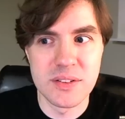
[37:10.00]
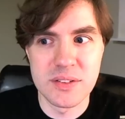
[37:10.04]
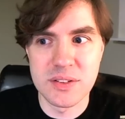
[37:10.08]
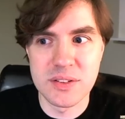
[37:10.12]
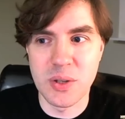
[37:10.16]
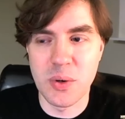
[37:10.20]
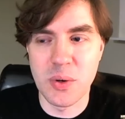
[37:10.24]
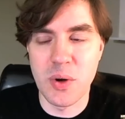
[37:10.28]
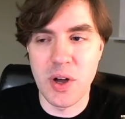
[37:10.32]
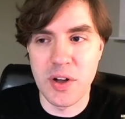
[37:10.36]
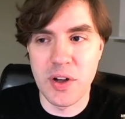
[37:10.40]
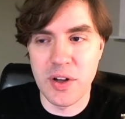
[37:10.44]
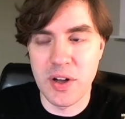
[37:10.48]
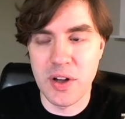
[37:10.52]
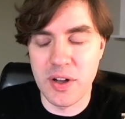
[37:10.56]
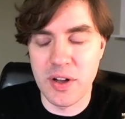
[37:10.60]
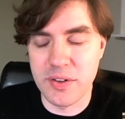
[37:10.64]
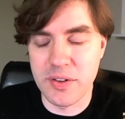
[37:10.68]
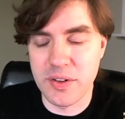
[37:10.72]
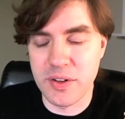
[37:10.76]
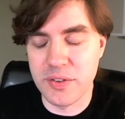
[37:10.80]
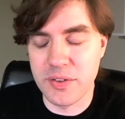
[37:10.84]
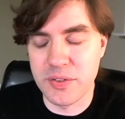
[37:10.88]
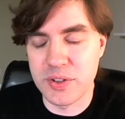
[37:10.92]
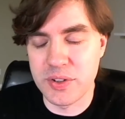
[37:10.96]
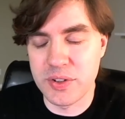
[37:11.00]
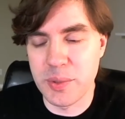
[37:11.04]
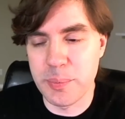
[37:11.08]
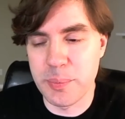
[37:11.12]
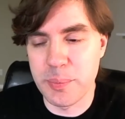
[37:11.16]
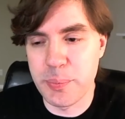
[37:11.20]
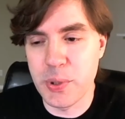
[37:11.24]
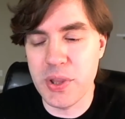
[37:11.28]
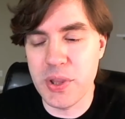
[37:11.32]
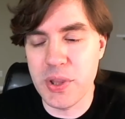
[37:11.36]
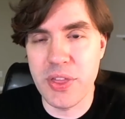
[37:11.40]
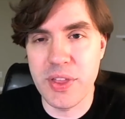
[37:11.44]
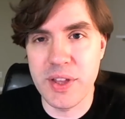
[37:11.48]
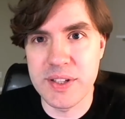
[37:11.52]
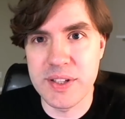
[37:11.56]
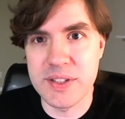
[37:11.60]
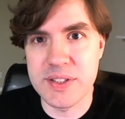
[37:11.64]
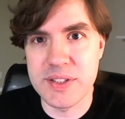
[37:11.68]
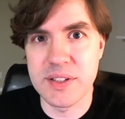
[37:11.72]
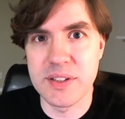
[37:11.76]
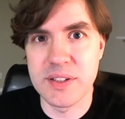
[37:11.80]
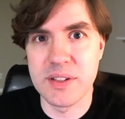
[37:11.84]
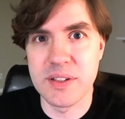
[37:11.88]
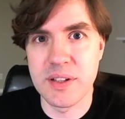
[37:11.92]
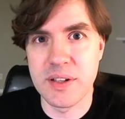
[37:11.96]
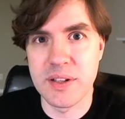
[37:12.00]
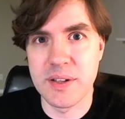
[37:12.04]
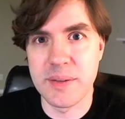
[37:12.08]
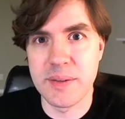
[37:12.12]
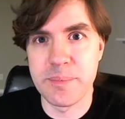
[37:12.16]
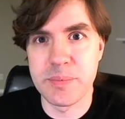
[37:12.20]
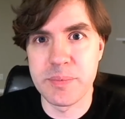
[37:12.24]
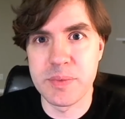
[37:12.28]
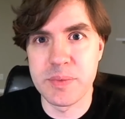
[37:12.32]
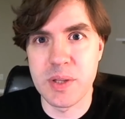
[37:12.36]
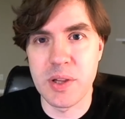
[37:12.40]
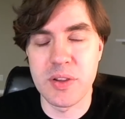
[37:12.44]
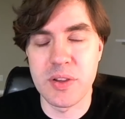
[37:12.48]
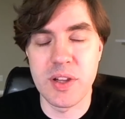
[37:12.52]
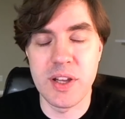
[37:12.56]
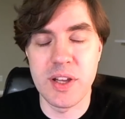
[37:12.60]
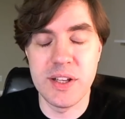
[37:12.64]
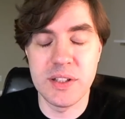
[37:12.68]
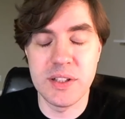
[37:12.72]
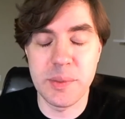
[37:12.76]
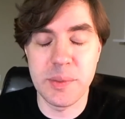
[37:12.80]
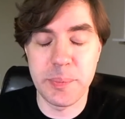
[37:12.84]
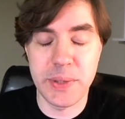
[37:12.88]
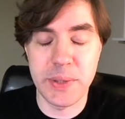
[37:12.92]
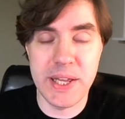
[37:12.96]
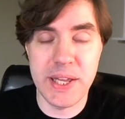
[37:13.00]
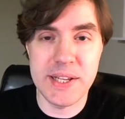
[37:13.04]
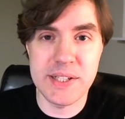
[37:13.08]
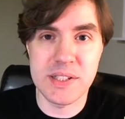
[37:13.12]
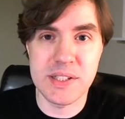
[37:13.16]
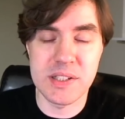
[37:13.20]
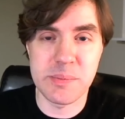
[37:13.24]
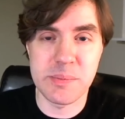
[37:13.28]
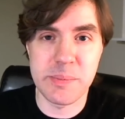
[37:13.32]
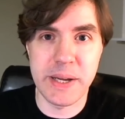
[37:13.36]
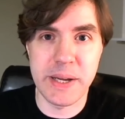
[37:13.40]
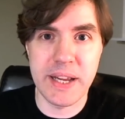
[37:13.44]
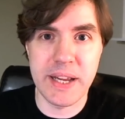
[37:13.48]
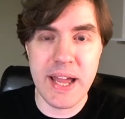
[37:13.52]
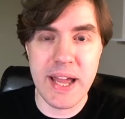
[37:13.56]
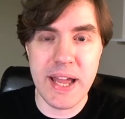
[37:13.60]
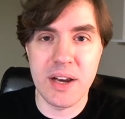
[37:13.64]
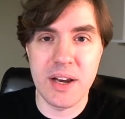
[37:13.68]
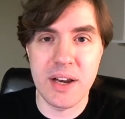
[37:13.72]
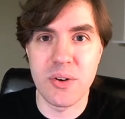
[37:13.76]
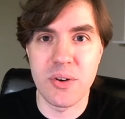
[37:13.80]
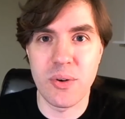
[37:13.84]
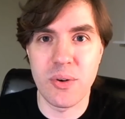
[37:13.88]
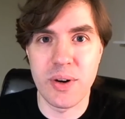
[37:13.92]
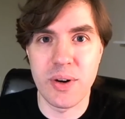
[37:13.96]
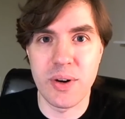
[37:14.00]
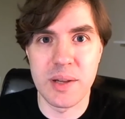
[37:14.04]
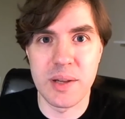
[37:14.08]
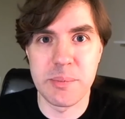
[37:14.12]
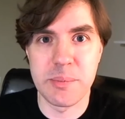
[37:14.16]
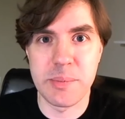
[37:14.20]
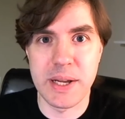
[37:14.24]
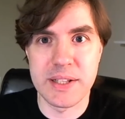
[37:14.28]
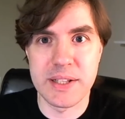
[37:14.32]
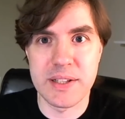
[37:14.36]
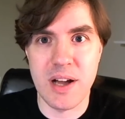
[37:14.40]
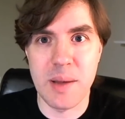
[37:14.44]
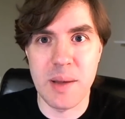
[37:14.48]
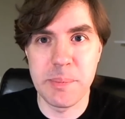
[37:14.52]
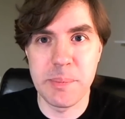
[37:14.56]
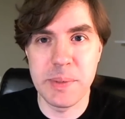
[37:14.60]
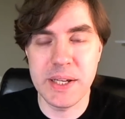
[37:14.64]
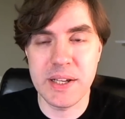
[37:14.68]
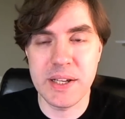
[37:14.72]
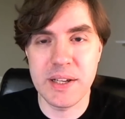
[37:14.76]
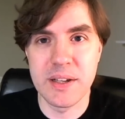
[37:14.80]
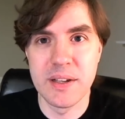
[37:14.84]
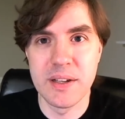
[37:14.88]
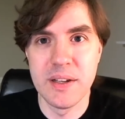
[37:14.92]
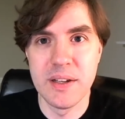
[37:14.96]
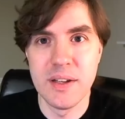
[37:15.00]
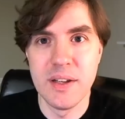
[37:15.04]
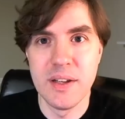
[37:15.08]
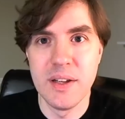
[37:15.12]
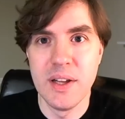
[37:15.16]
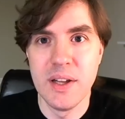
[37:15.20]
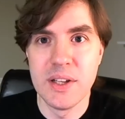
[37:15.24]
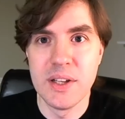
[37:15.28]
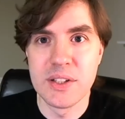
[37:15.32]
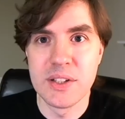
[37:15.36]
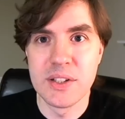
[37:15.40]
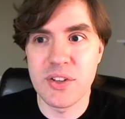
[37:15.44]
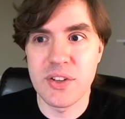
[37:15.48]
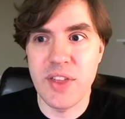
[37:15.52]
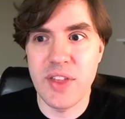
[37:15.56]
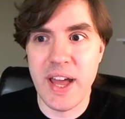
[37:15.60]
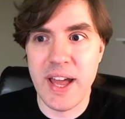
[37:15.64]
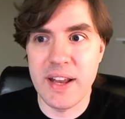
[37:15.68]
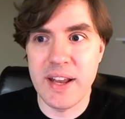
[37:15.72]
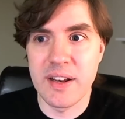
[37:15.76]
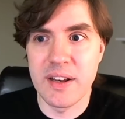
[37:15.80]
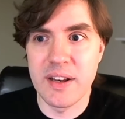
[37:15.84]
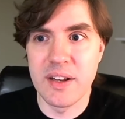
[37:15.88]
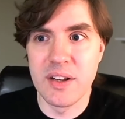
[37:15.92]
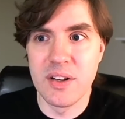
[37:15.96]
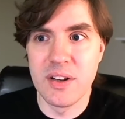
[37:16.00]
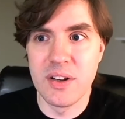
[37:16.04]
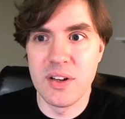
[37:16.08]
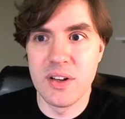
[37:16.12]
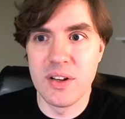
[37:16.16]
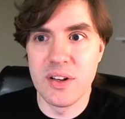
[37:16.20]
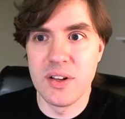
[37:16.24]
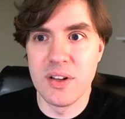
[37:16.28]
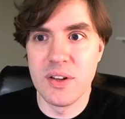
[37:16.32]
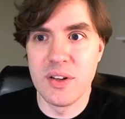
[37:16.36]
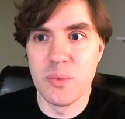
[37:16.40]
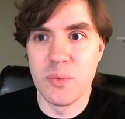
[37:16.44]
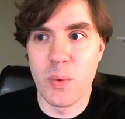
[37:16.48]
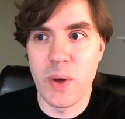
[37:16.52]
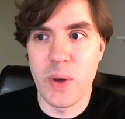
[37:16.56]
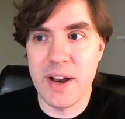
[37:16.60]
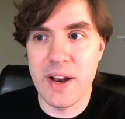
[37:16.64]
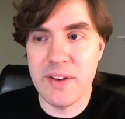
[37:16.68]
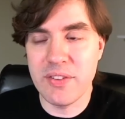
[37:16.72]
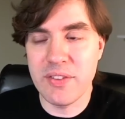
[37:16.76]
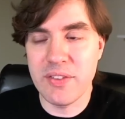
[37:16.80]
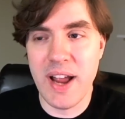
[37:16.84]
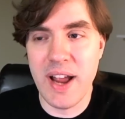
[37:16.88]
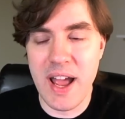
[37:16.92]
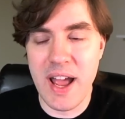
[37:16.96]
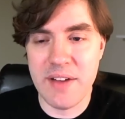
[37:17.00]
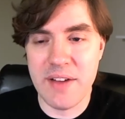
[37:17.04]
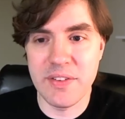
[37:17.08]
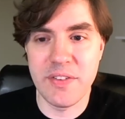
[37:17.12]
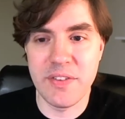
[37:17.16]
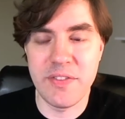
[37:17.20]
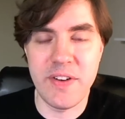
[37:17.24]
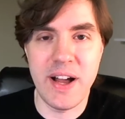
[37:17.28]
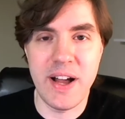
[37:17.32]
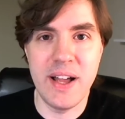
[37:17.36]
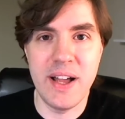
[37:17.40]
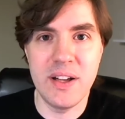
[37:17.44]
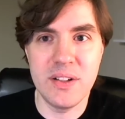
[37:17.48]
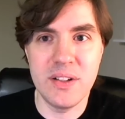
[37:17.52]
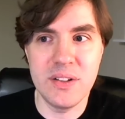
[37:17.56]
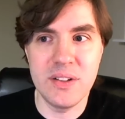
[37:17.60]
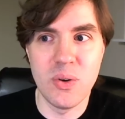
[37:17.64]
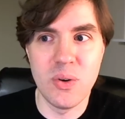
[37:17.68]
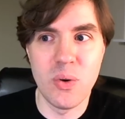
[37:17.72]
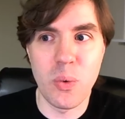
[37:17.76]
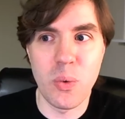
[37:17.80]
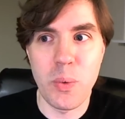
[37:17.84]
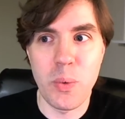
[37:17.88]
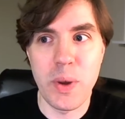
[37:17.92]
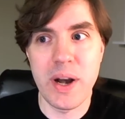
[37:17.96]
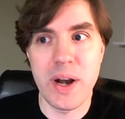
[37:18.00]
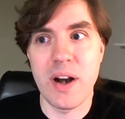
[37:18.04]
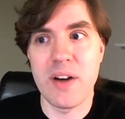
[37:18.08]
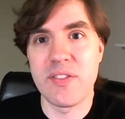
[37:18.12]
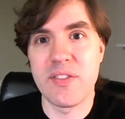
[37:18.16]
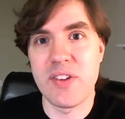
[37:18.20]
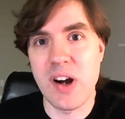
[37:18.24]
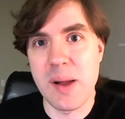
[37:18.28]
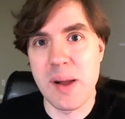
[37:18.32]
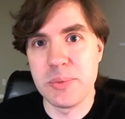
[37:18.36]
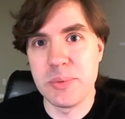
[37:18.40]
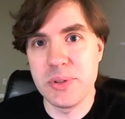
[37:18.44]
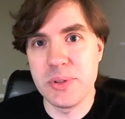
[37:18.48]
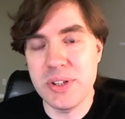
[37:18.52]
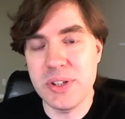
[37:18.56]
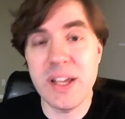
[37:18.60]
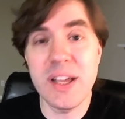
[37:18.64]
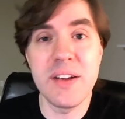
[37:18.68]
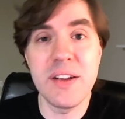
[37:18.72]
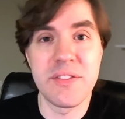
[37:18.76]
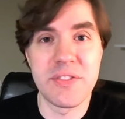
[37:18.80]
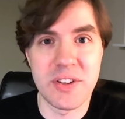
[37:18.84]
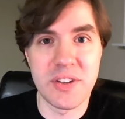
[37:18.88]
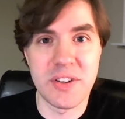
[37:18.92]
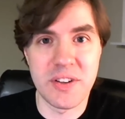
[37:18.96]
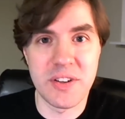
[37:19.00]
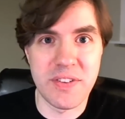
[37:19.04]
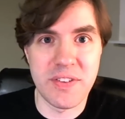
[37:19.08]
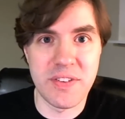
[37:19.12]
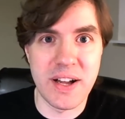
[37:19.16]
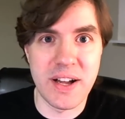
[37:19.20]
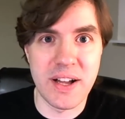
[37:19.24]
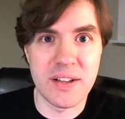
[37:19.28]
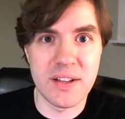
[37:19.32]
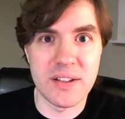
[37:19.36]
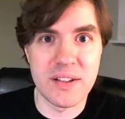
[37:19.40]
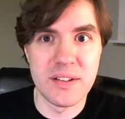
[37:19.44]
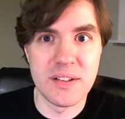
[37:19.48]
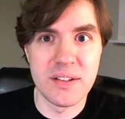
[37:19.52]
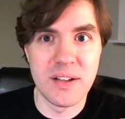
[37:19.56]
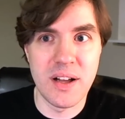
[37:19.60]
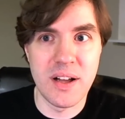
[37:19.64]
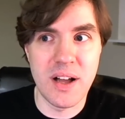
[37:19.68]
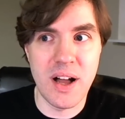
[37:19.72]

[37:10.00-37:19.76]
to, uh, uh, to put things in, um, to, into places by category and by topic so that whenever I have a file or whenever I'm looking for a file,